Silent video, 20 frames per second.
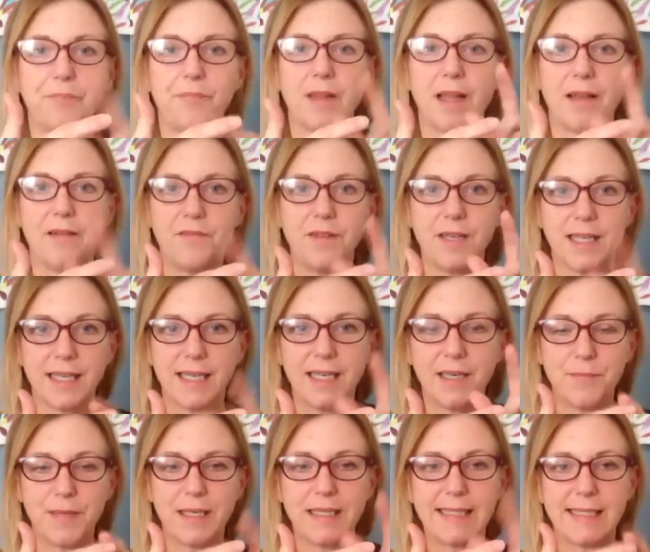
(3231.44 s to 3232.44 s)
I feel it in
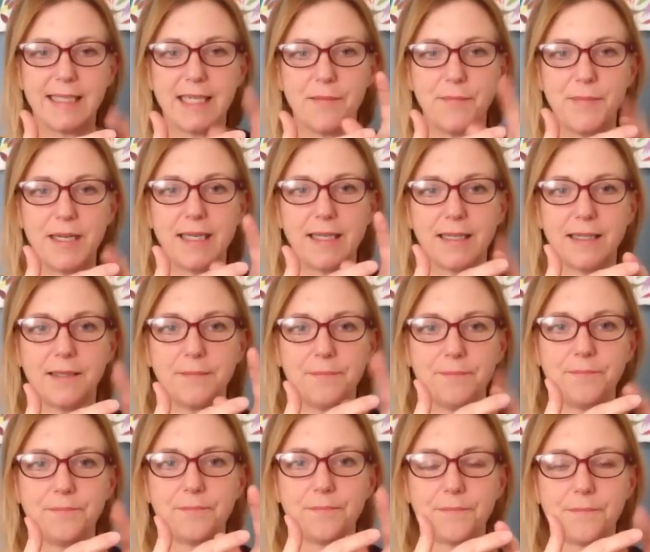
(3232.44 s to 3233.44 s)
my stomach.
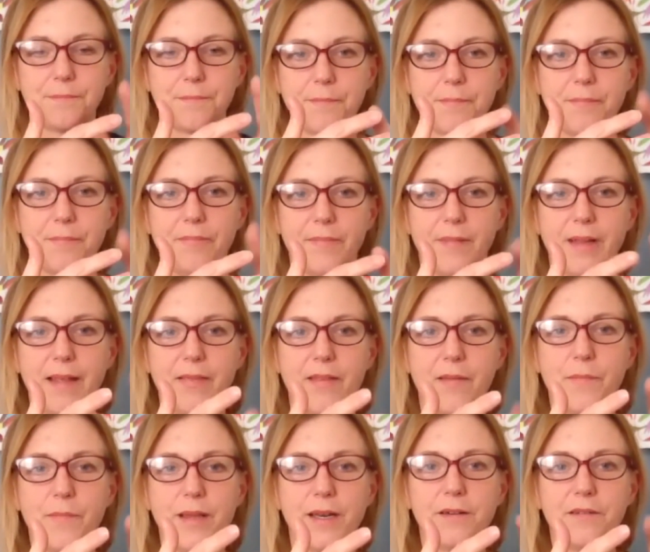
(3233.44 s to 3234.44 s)
And the
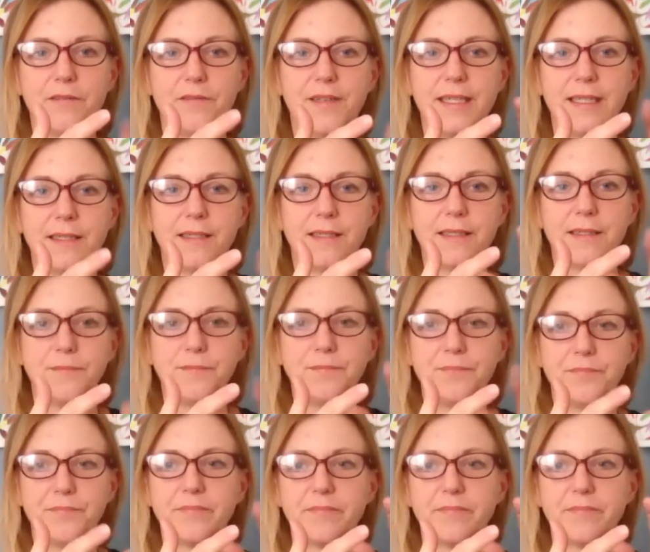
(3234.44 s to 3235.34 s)
middle finger,